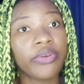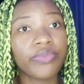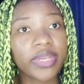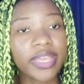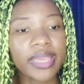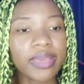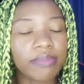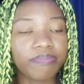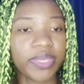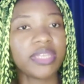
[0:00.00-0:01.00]
really
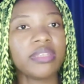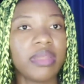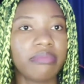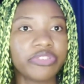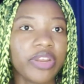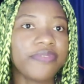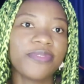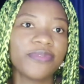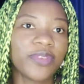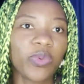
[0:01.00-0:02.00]
being
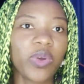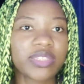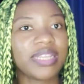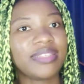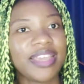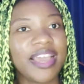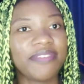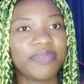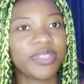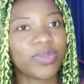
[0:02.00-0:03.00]
grateful for the work that they
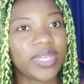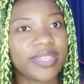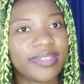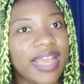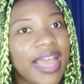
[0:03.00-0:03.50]
have been doing.